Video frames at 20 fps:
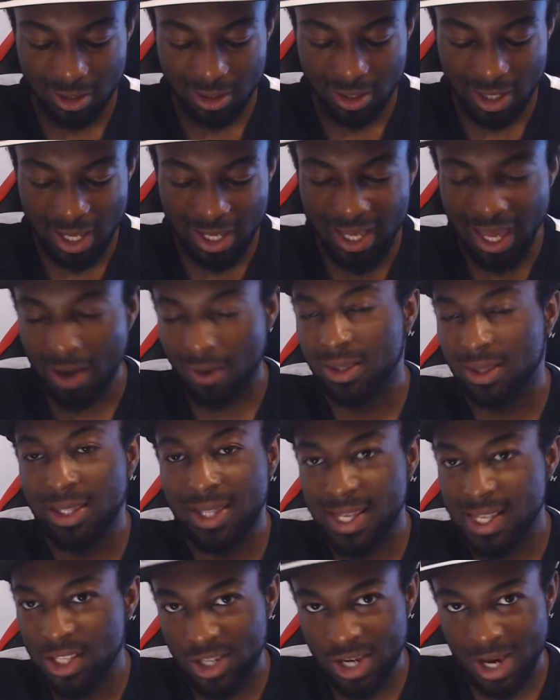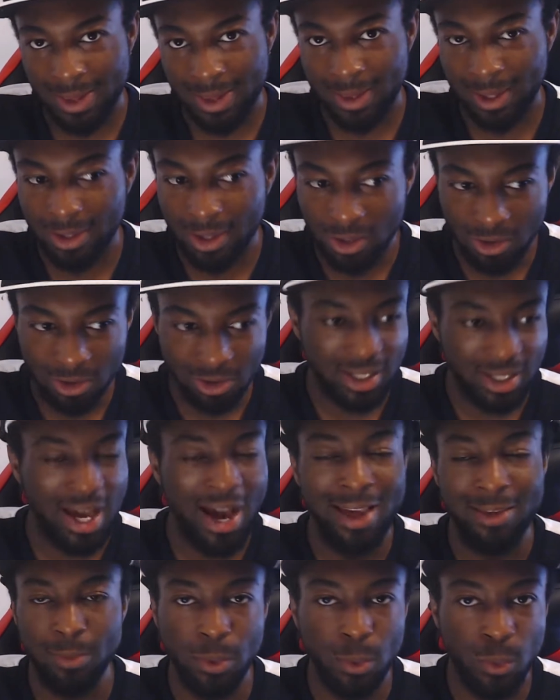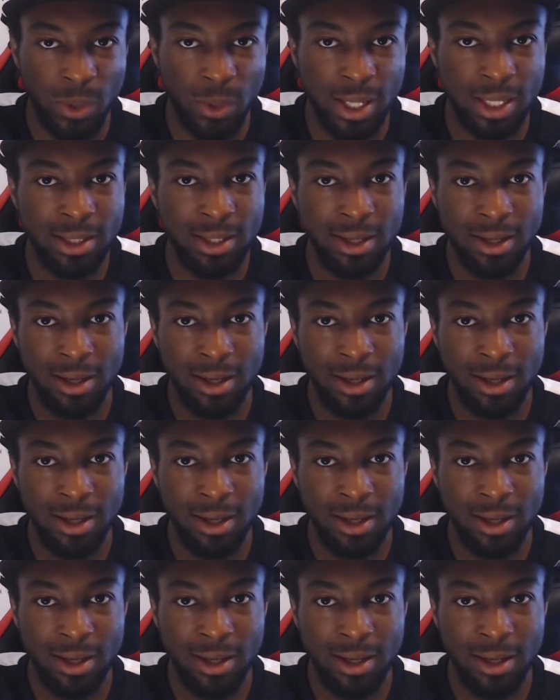a guaranteed chance that the good guys would win,